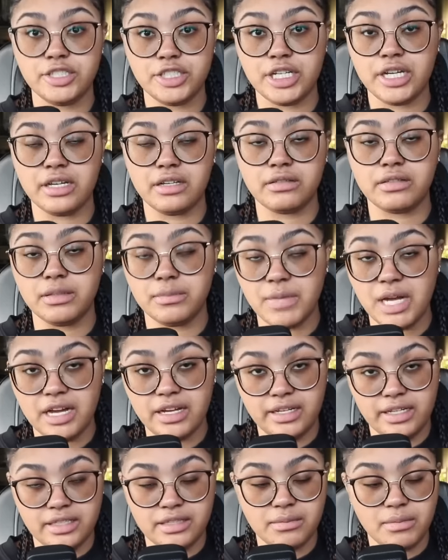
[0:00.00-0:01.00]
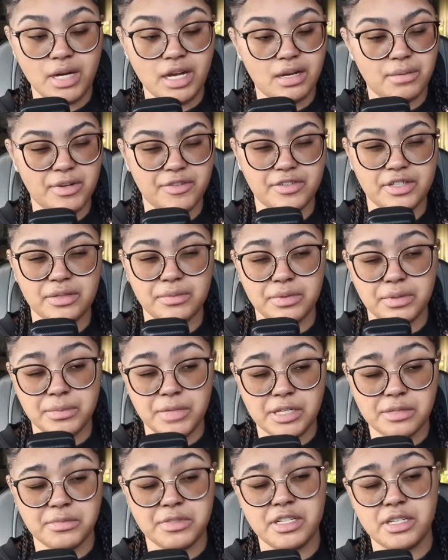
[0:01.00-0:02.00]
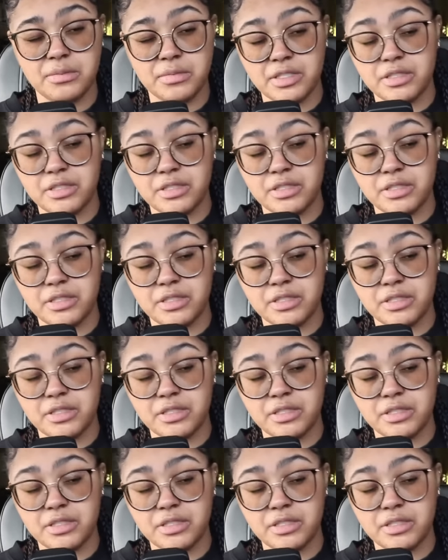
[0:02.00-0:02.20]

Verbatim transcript: jail. Lamont and the mom. I forget what the mom's name